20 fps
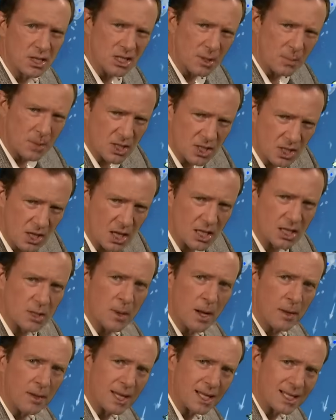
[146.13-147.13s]
Some uncertainty
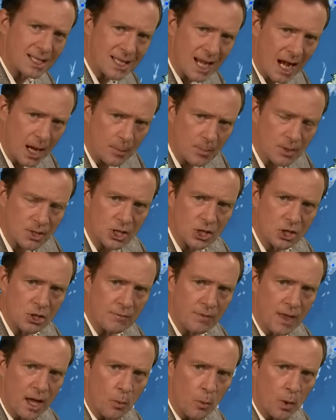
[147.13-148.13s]
about the exact position
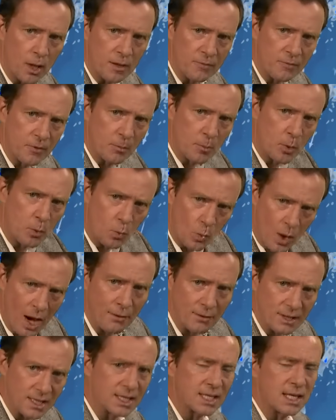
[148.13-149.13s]
of that weather front, but
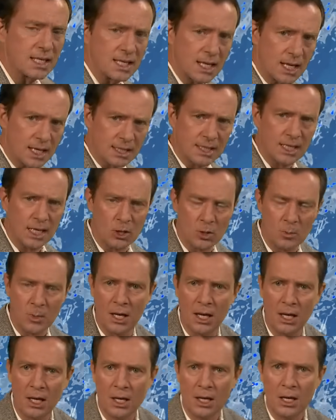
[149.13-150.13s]
where it's sitting, as I say, could
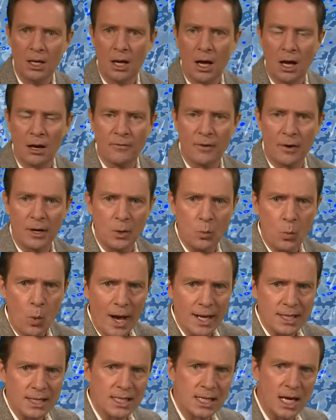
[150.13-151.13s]
be a very
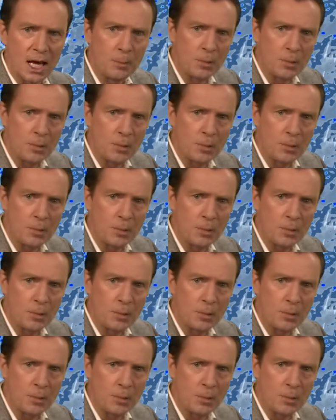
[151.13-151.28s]
wet day.